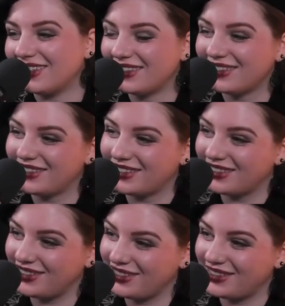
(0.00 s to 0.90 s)

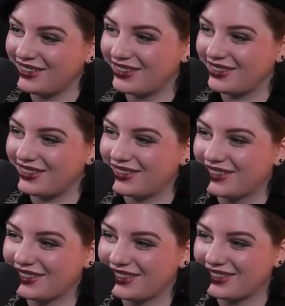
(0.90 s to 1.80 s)

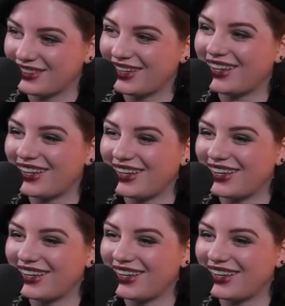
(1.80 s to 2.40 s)
(silent)